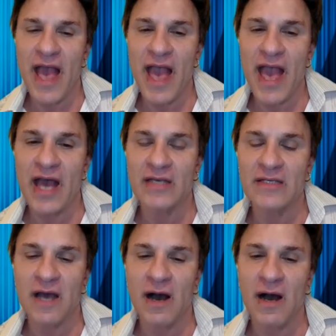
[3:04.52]
And
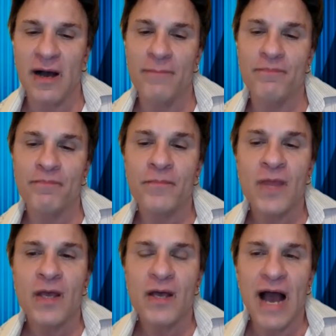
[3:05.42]
um,
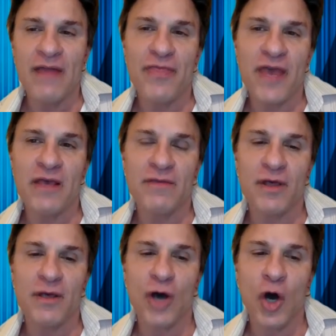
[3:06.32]
I think
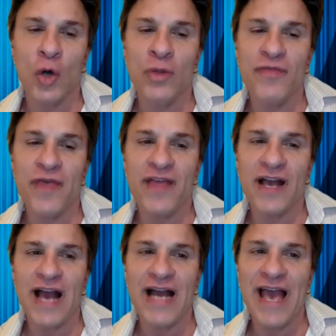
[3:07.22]
the only thing
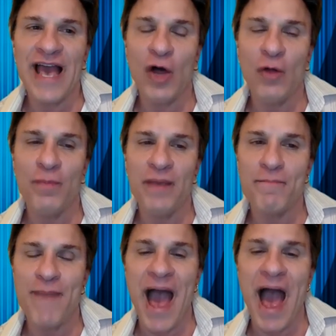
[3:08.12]
that kind of held me
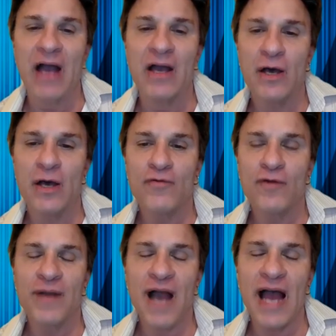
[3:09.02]
back
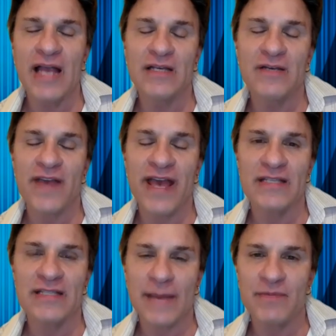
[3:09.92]
from kind of
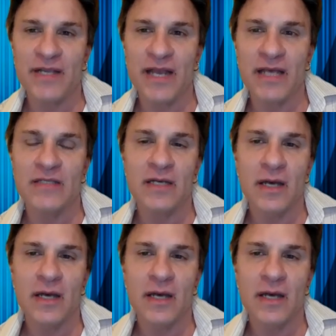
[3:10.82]
accepting it,